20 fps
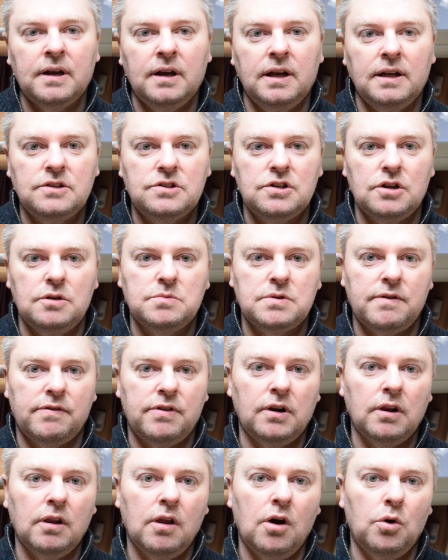in terms of
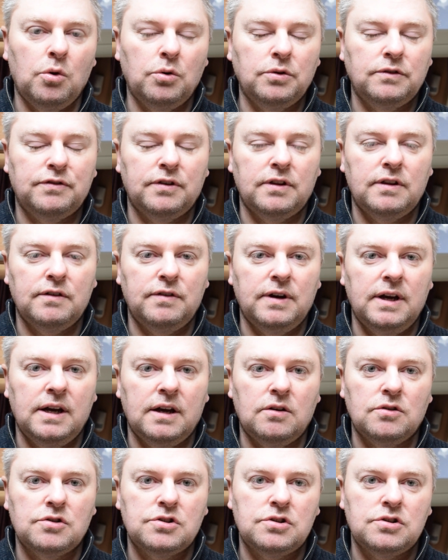the load for the vehicle.